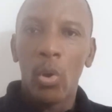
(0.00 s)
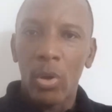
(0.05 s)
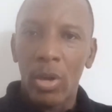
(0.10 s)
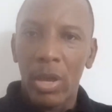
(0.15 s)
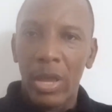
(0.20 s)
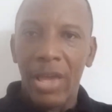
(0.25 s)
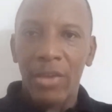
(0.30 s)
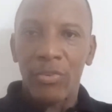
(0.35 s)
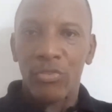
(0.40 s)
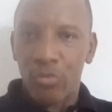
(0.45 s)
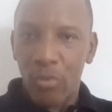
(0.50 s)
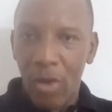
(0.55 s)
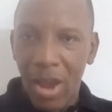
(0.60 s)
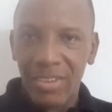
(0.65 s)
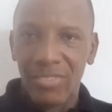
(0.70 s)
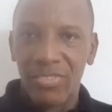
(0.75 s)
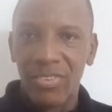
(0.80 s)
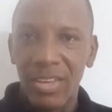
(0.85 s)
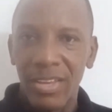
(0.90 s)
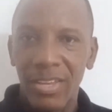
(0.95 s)

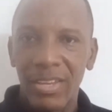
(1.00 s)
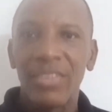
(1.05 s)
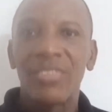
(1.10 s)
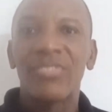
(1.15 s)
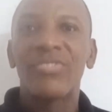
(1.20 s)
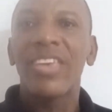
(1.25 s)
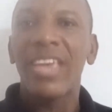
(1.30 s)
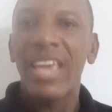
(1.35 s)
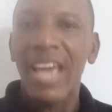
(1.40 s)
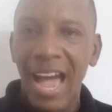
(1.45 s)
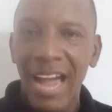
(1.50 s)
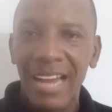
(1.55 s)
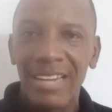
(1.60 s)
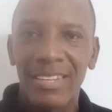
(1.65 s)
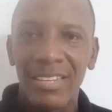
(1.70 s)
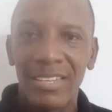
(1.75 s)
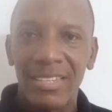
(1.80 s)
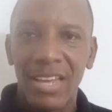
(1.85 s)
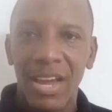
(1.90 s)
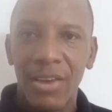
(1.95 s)
extracts the CEAC
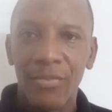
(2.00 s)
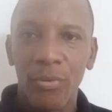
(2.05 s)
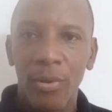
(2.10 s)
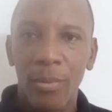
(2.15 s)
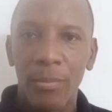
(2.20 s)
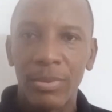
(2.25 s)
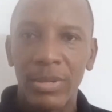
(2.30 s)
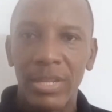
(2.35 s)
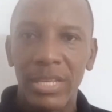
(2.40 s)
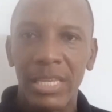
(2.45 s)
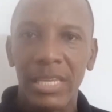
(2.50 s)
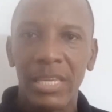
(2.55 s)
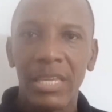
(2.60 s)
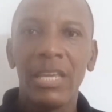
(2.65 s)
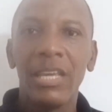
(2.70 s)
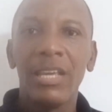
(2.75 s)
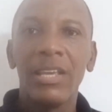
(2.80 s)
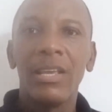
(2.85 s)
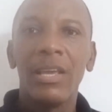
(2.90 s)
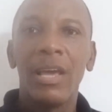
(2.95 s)
data from the
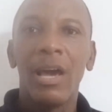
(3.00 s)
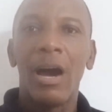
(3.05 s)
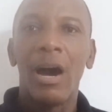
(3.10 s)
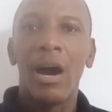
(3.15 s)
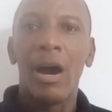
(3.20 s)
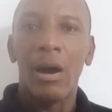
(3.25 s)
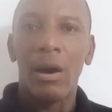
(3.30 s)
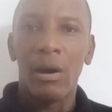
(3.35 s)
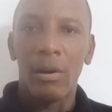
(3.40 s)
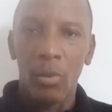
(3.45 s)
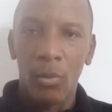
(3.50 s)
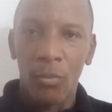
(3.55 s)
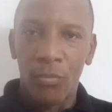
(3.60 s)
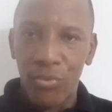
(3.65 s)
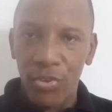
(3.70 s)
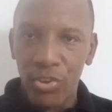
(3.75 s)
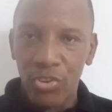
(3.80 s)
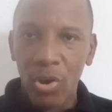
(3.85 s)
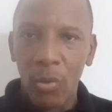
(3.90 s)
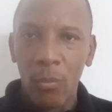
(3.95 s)

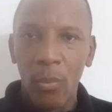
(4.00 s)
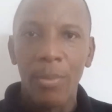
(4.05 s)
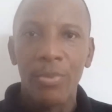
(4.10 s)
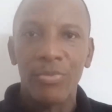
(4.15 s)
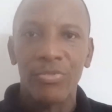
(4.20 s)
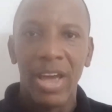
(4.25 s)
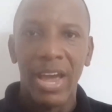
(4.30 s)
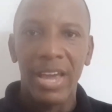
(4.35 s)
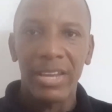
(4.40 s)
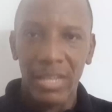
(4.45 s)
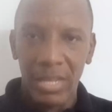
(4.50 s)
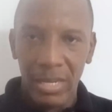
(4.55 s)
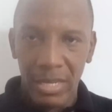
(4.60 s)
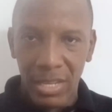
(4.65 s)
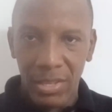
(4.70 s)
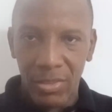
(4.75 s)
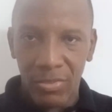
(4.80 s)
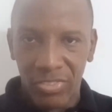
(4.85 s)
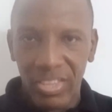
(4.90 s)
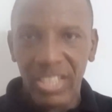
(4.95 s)
official website,
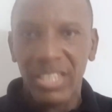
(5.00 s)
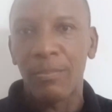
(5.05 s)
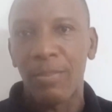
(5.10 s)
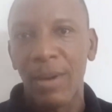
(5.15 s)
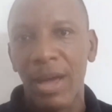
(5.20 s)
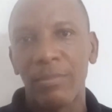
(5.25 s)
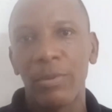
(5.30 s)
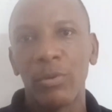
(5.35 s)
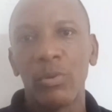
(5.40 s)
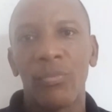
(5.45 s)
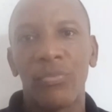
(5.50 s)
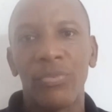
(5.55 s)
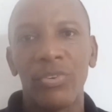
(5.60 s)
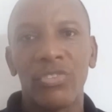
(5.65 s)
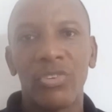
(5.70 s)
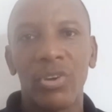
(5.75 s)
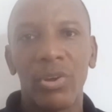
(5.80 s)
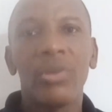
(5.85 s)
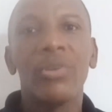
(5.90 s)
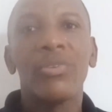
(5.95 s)
the State Department
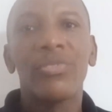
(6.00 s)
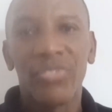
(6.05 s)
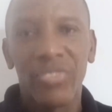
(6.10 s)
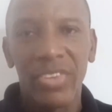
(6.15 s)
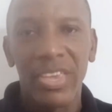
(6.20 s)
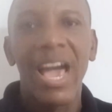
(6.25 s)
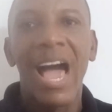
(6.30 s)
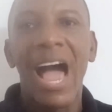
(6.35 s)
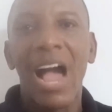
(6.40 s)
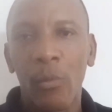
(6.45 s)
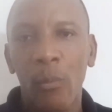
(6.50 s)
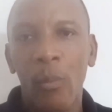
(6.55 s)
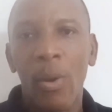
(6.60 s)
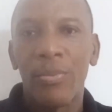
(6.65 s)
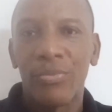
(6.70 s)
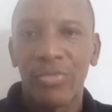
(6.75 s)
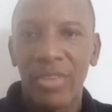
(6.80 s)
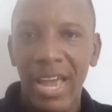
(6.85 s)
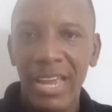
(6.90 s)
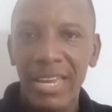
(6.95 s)
official CEAC
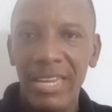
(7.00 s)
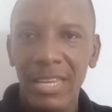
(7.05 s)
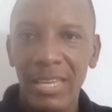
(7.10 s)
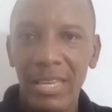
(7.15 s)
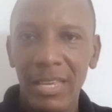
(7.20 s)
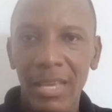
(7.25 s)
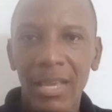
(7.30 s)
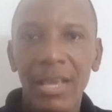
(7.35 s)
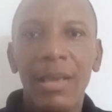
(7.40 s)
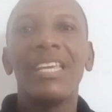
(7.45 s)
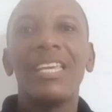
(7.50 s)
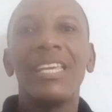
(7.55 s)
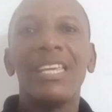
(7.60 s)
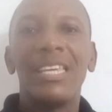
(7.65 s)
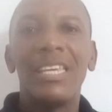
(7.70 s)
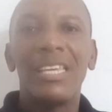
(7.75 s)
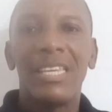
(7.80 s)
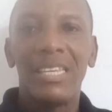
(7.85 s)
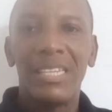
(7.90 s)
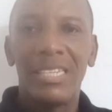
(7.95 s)
website.
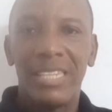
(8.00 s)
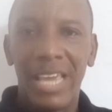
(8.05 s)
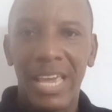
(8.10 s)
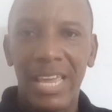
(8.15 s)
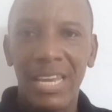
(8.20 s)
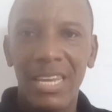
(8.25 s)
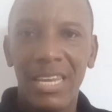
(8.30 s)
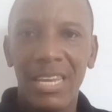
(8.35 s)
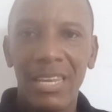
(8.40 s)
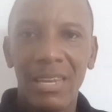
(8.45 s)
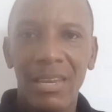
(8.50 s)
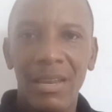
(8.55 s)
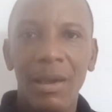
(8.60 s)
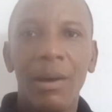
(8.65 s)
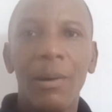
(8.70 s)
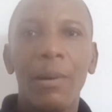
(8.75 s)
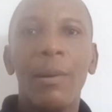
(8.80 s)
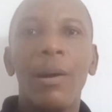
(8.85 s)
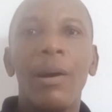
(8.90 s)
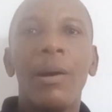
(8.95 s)
He then
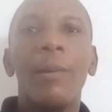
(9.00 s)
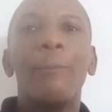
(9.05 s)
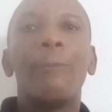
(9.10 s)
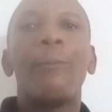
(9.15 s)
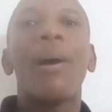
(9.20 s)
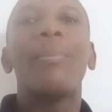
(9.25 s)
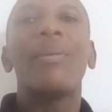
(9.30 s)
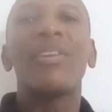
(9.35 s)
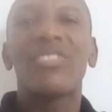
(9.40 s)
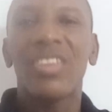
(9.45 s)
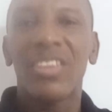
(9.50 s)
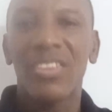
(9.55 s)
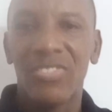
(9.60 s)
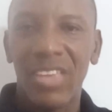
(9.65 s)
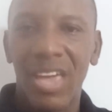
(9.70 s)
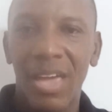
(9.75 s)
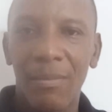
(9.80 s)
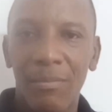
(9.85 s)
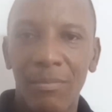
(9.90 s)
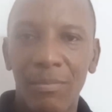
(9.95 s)
publishes
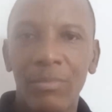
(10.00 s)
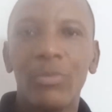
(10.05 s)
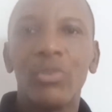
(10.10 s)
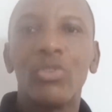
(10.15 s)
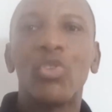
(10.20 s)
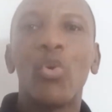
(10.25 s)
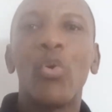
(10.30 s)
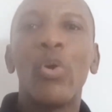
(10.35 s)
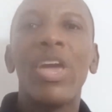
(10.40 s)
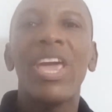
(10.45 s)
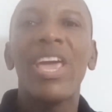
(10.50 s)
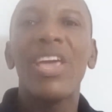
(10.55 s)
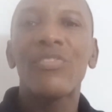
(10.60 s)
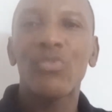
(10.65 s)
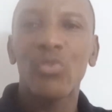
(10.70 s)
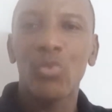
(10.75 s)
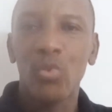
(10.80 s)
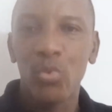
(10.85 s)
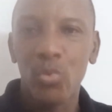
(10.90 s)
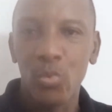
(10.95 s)
them to
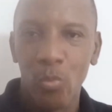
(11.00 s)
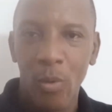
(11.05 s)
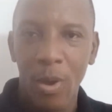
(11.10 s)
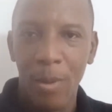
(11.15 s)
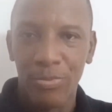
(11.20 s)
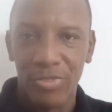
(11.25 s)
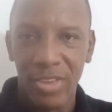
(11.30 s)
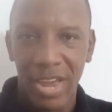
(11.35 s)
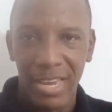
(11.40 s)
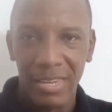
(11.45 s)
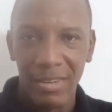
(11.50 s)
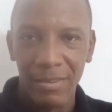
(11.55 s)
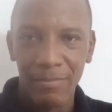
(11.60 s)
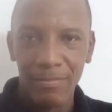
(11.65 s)
his own website.